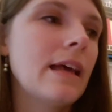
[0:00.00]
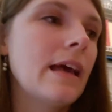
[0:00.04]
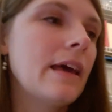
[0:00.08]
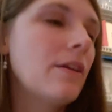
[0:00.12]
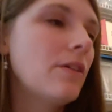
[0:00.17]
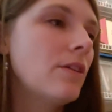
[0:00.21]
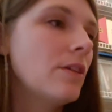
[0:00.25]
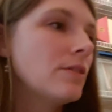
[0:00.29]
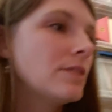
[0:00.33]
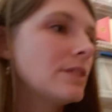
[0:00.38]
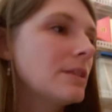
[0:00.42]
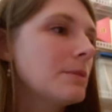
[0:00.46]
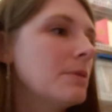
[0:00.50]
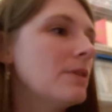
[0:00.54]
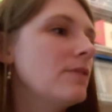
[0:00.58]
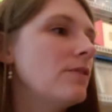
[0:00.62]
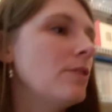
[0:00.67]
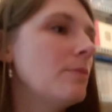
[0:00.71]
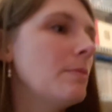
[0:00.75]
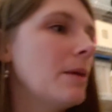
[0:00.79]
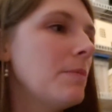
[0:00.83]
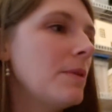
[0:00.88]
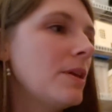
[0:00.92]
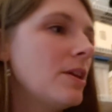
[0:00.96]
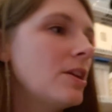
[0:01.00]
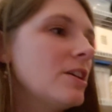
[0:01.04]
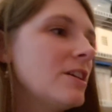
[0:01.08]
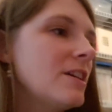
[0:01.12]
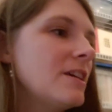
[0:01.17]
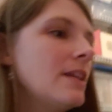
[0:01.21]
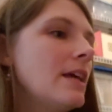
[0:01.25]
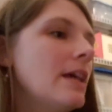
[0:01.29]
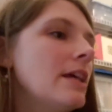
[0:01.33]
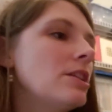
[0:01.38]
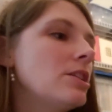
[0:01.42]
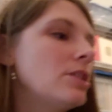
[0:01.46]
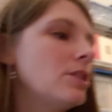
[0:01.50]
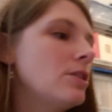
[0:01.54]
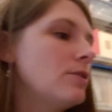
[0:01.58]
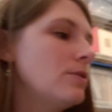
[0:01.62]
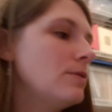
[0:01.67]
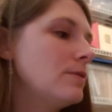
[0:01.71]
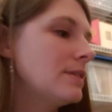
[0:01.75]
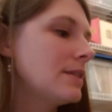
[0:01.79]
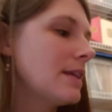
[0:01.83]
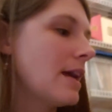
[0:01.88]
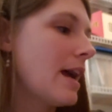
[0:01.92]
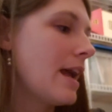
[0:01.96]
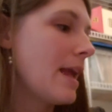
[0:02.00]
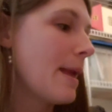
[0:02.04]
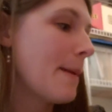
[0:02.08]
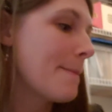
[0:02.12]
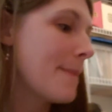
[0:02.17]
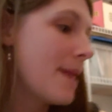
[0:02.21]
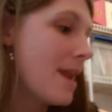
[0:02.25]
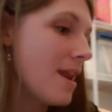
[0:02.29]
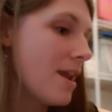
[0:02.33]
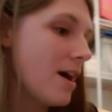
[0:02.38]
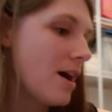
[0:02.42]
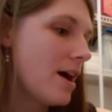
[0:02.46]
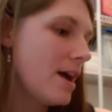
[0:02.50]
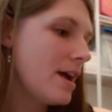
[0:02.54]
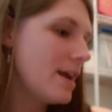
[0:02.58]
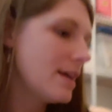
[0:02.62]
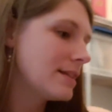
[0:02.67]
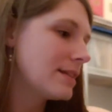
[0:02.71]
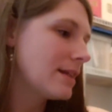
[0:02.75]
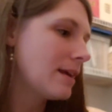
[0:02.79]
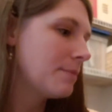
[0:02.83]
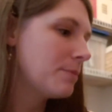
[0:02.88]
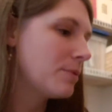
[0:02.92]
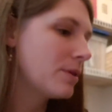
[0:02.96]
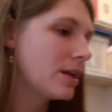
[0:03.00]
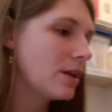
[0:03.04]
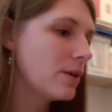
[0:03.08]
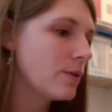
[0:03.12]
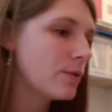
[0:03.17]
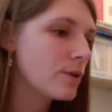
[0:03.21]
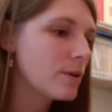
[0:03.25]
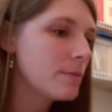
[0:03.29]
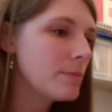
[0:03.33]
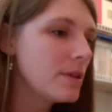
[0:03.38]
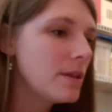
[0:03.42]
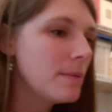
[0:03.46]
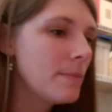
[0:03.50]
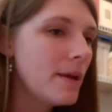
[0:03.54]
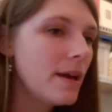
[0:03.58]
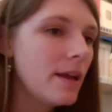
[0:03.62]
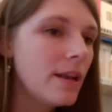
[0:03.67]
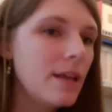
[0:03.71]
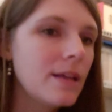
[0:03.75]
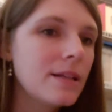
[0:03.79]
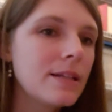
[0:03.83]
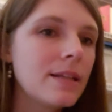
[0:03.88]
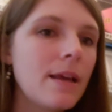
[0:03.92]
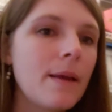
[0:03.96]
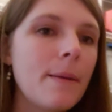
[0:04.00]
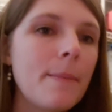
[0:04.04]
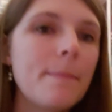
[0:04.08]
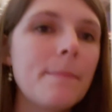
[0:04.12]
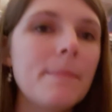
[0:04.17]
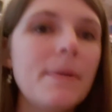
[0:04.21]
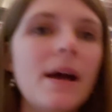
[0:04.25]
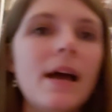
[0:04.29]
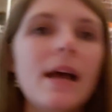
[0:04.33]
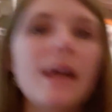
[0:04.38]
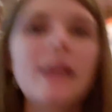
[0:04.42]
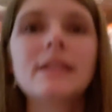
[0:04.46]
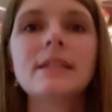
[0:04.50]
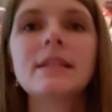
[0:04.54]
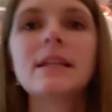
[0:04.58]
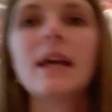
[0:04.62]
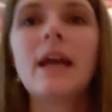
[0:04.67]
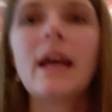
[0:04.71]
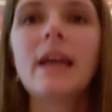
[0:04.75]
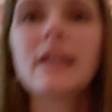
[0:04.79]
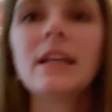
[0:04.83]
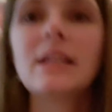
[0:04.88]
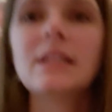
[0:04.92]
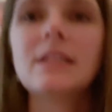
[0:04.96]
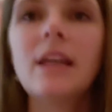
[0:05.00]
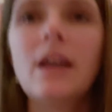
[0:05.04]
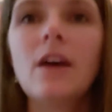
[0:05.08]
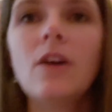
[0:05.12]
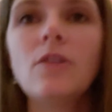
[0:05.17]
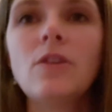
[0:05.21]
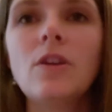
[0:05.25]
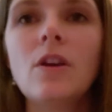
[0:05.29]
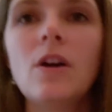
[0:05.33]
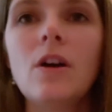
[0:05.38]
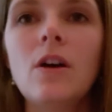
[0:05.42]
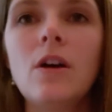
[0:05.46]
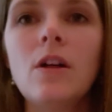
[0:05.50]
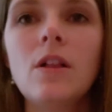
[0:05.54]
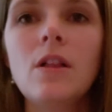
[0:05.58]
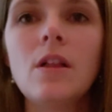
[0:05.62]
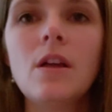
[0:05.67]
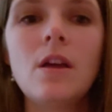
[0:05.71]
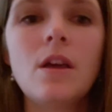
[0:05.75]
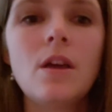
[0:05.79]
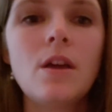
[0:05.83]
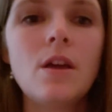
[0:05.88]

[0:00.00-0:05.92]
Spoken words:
I don't know. Some of you may be good at tunes. I am not. I'm pretty horrible about it. But I can tell y'all